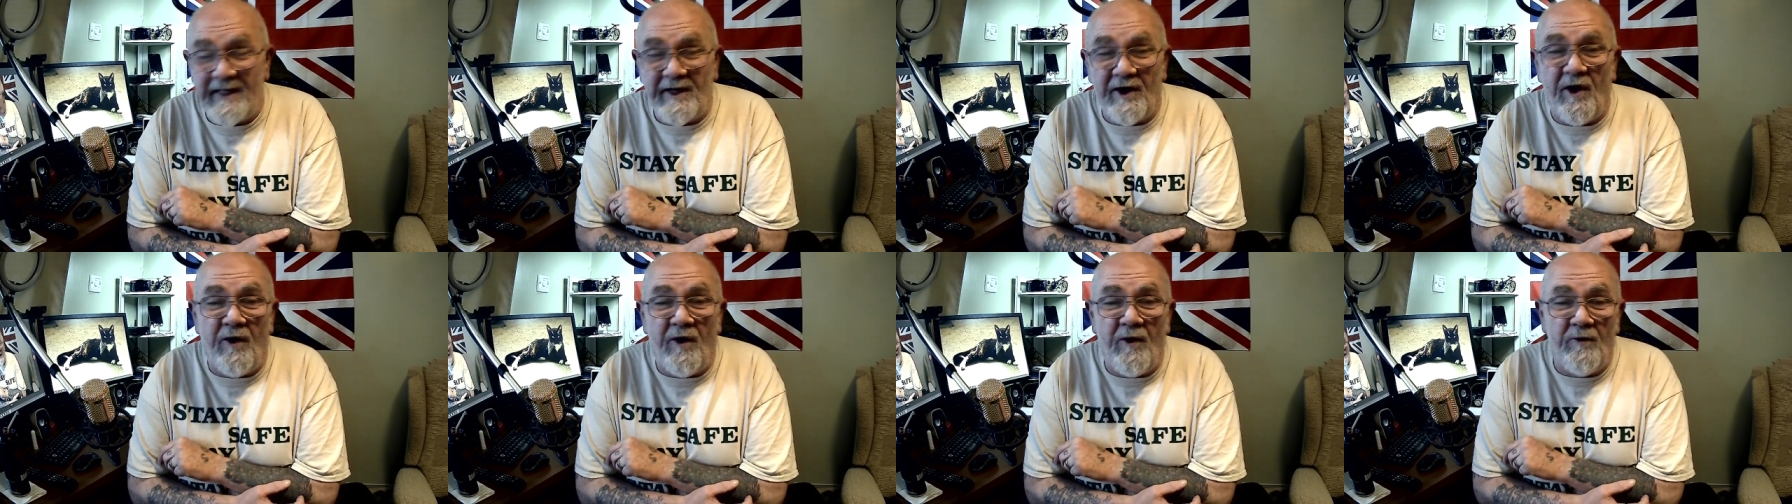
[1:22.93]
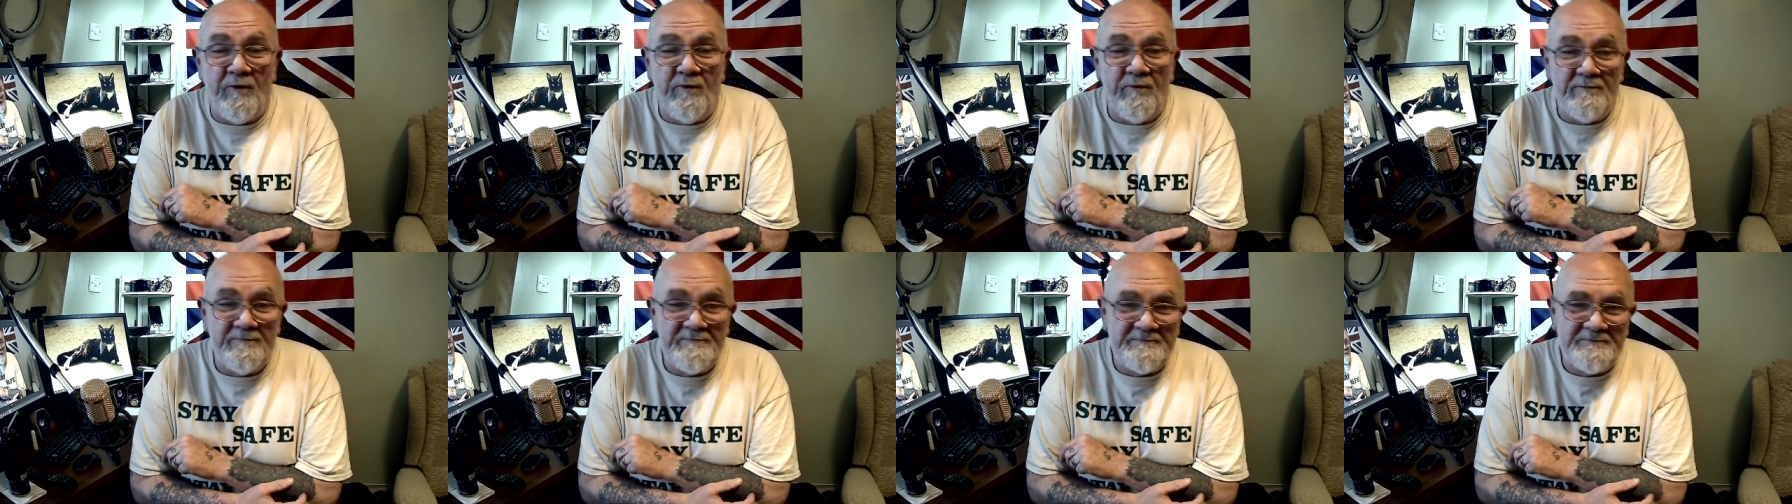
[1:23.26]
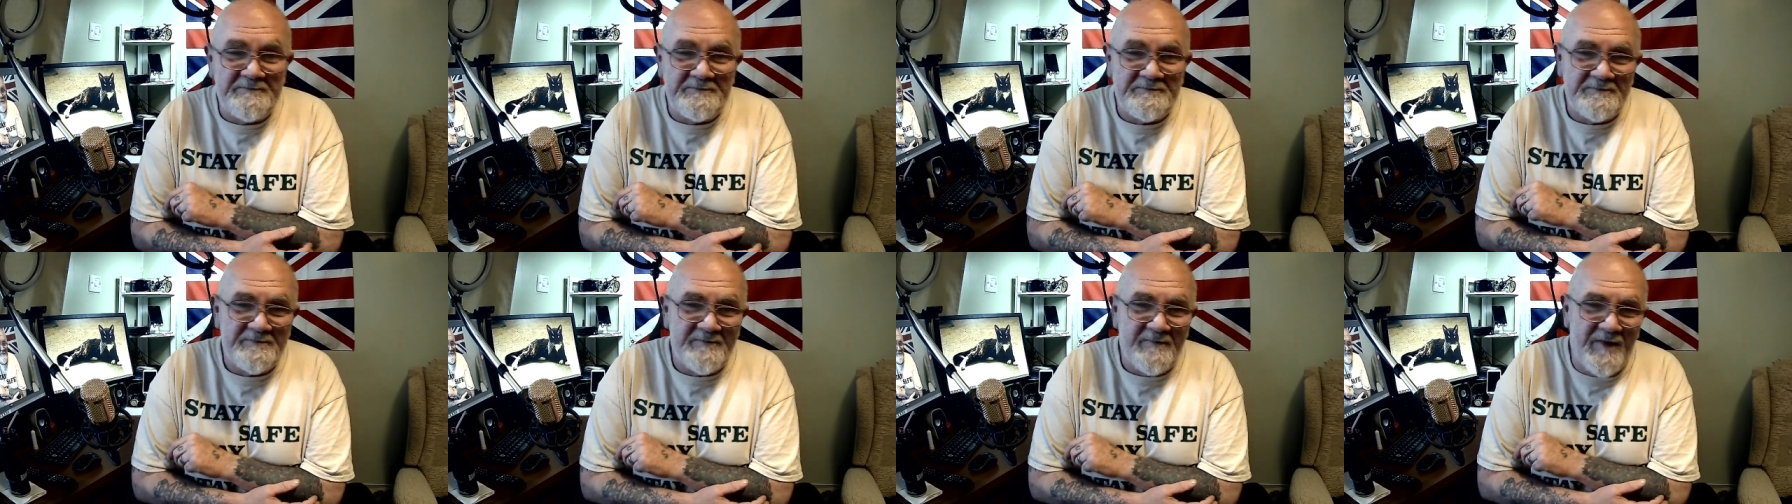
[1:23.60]
hole
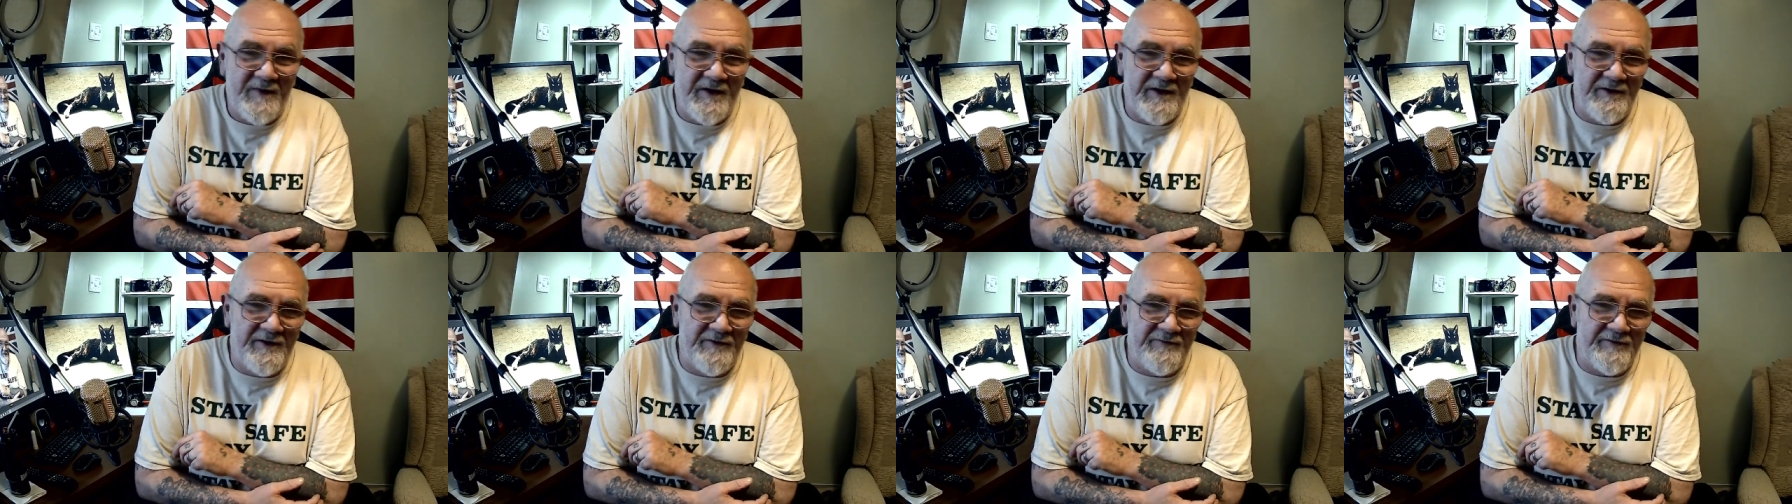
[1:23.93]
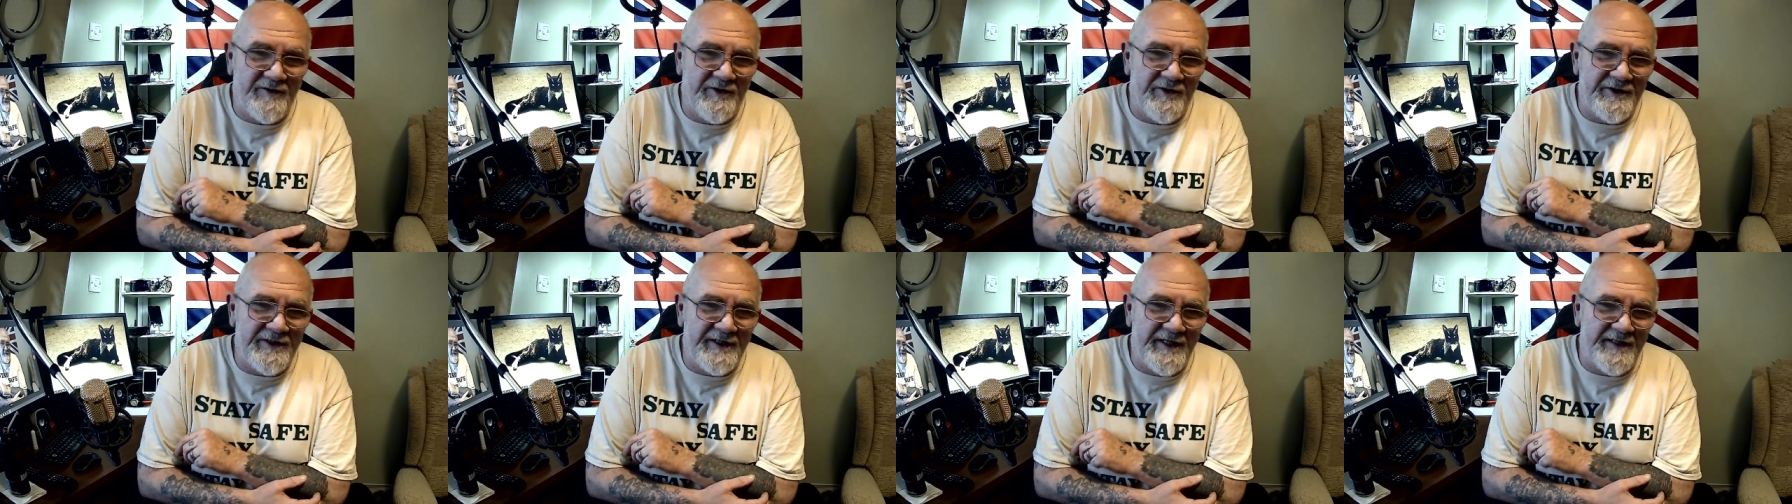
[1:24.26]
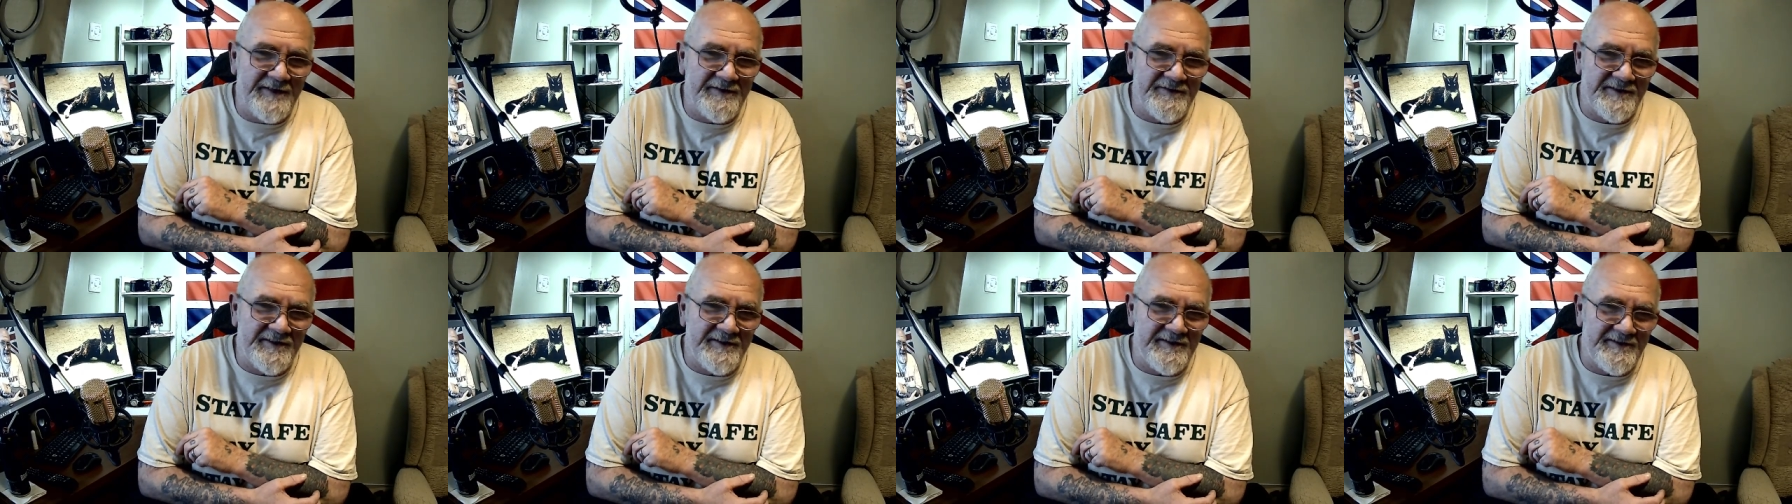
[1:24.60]
in the
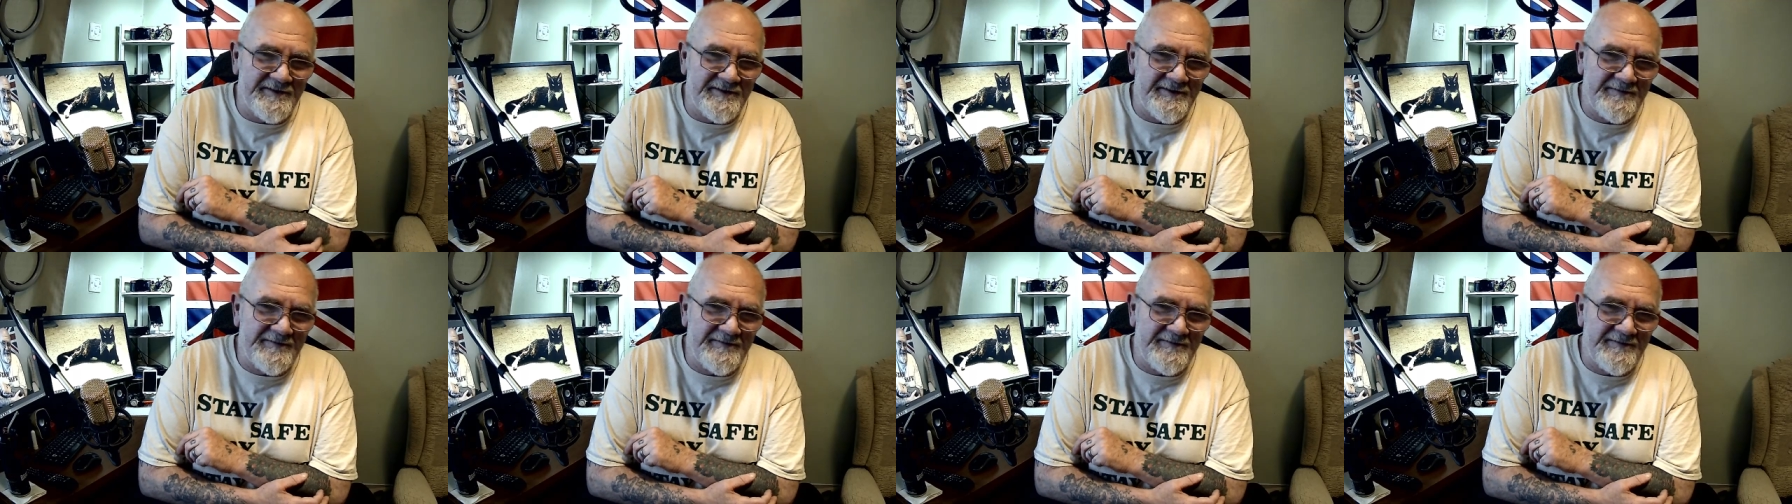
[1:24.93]
finances.